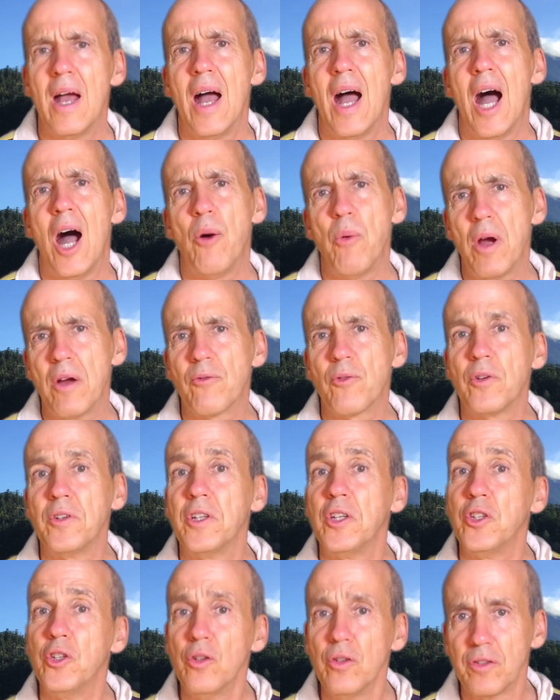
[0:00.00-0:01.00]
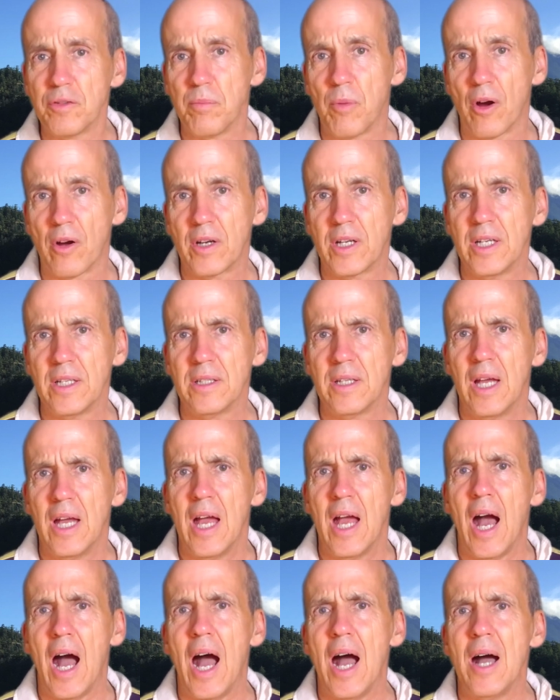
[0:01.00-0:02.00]
However, in the used market,
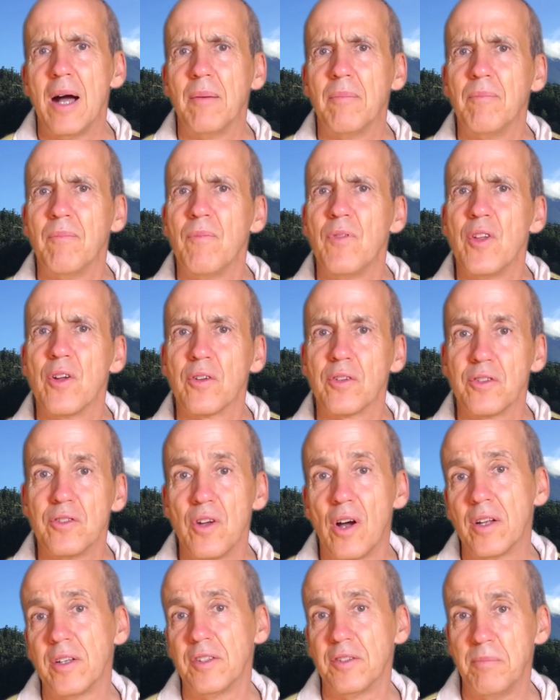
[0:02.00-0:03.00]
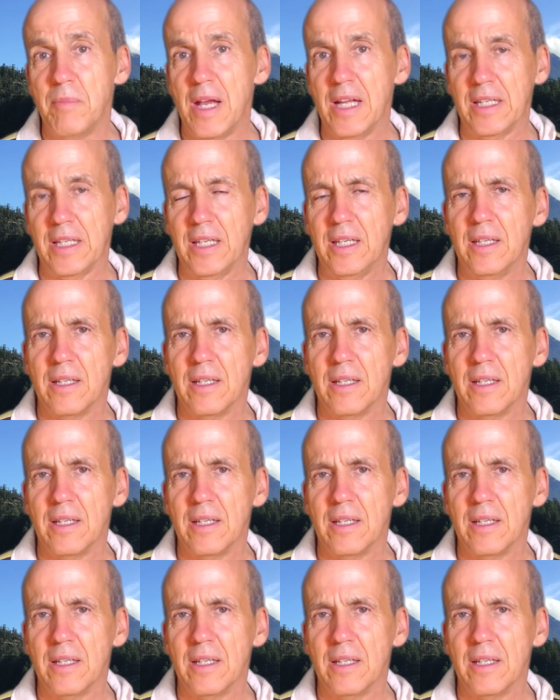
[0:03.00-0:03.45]
there's not as many.